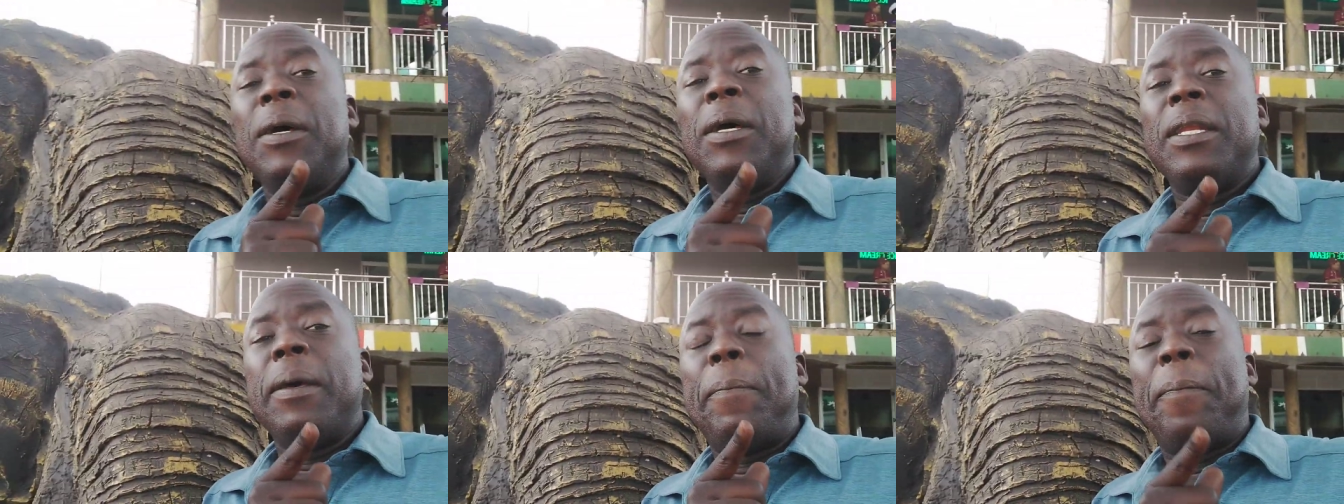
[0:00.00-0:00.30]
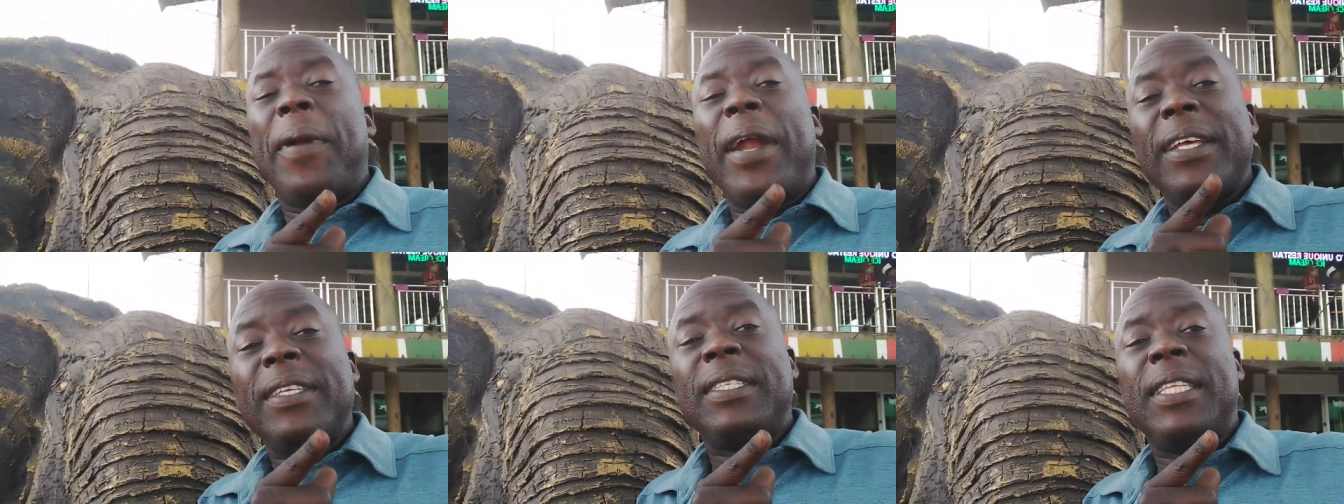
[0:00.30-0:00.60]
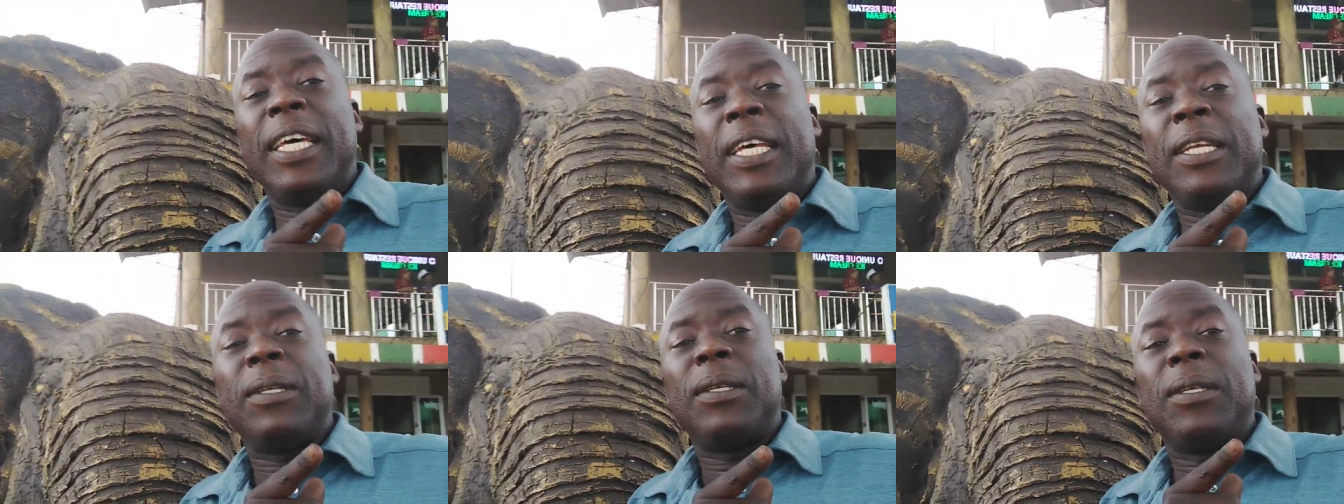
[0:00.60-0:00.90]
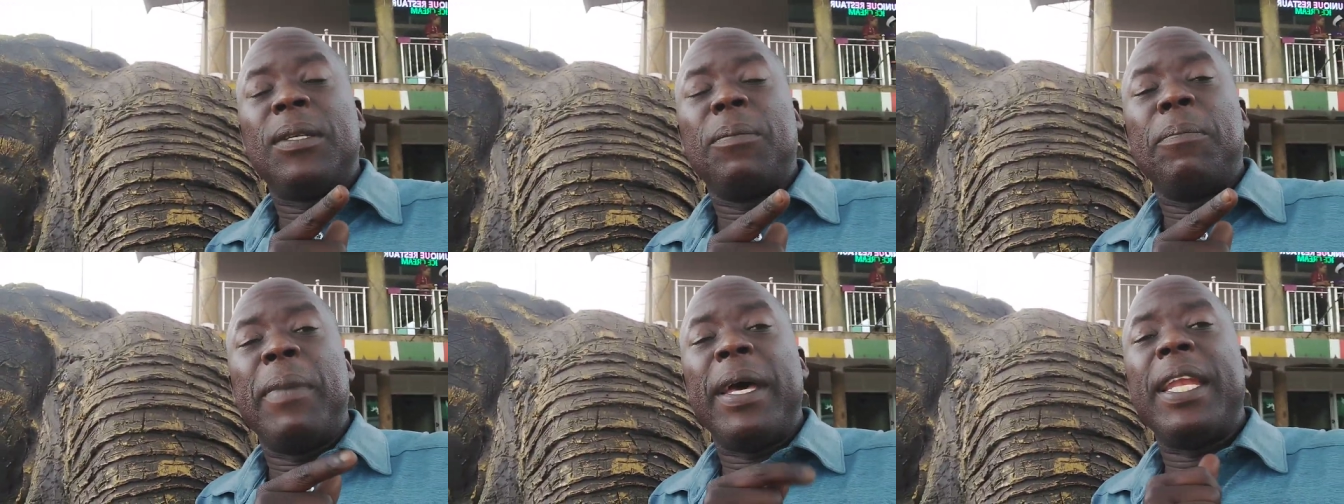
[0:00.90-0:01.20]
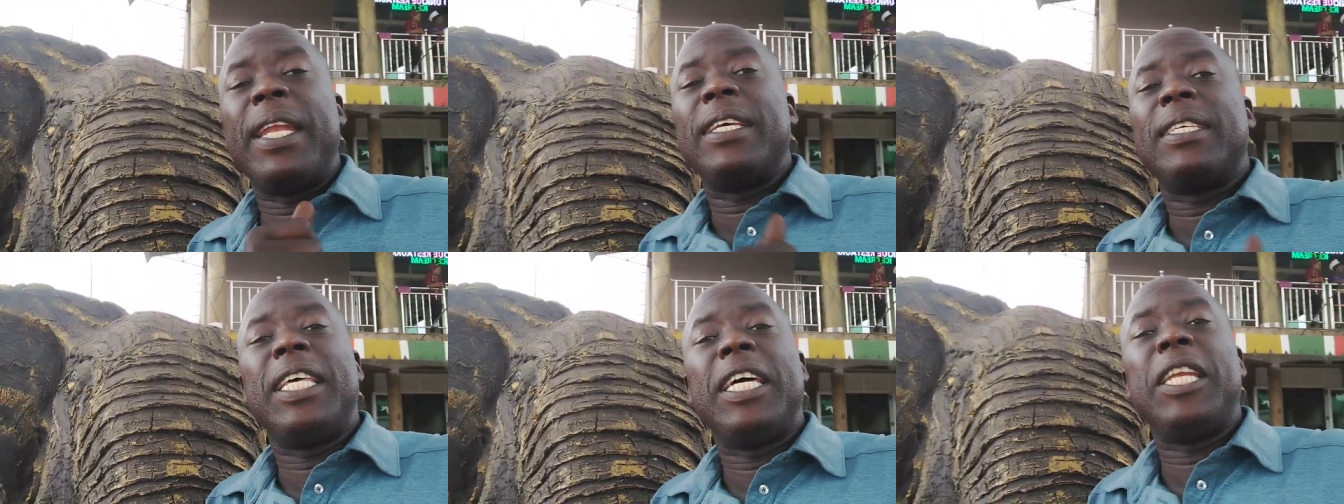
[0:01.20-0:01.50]
the president
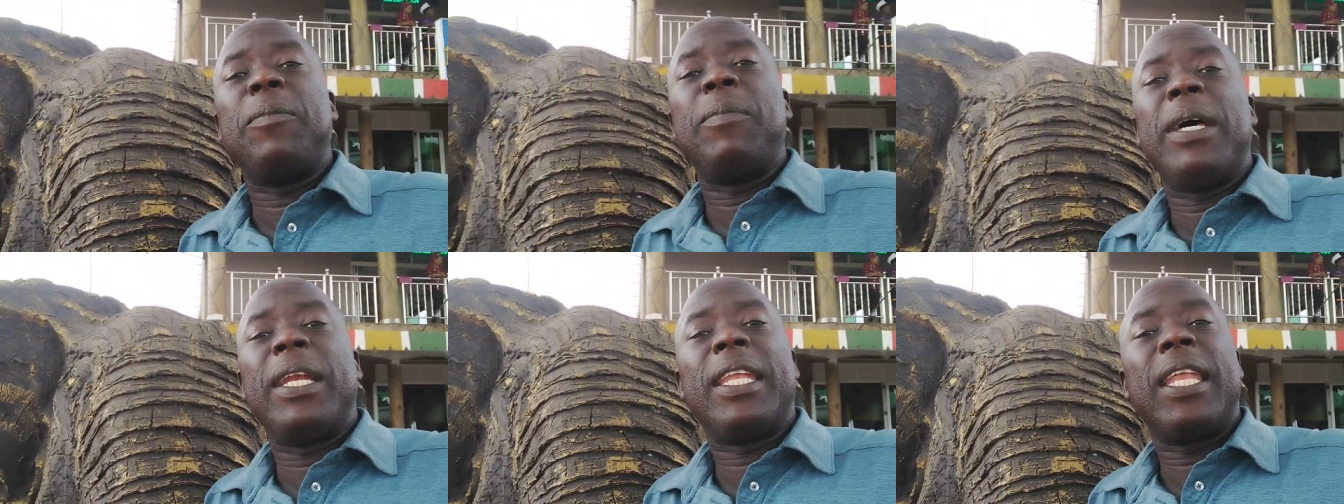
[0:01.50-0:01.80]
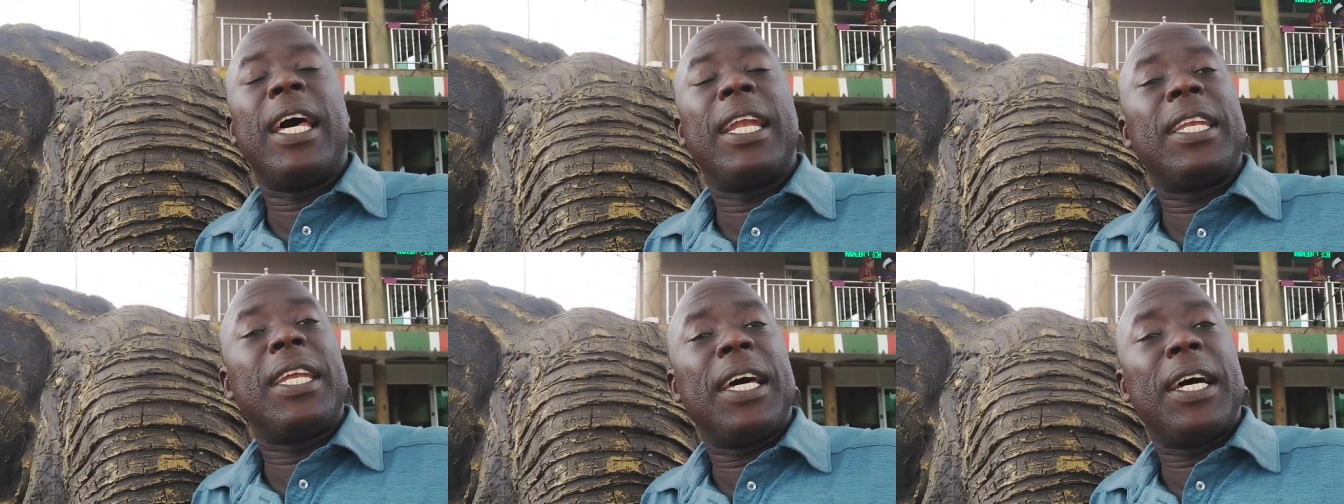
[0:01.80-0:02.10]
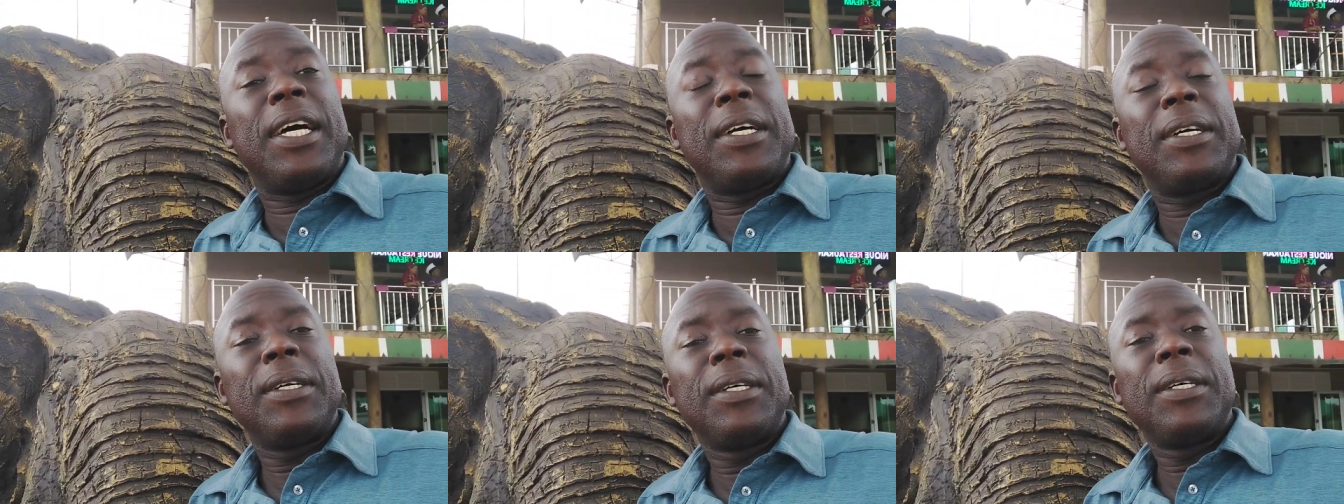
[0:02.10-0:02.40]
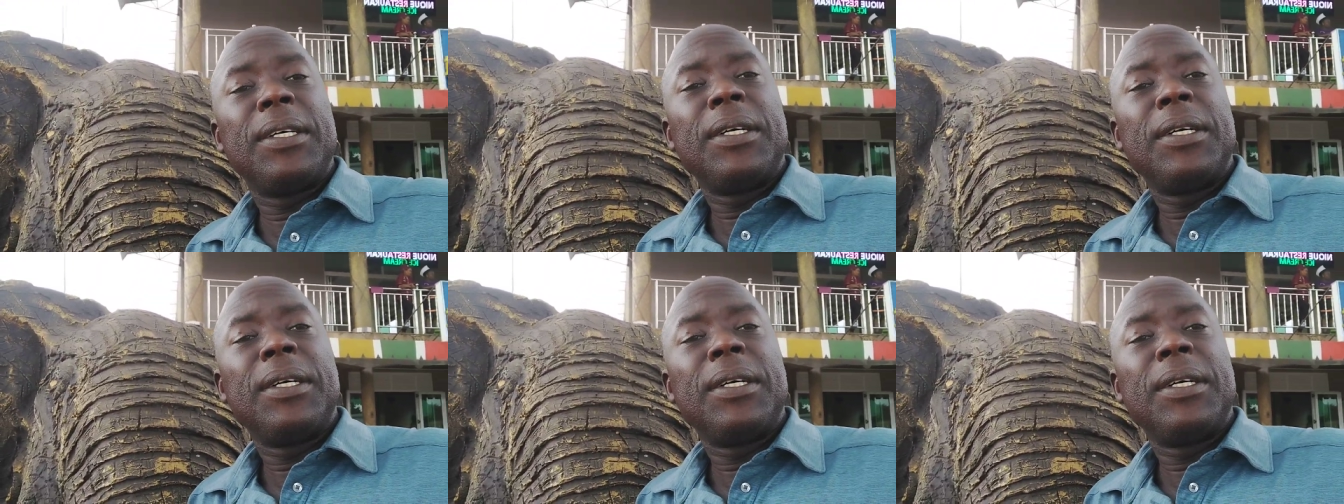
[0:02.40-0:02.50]
made a statement that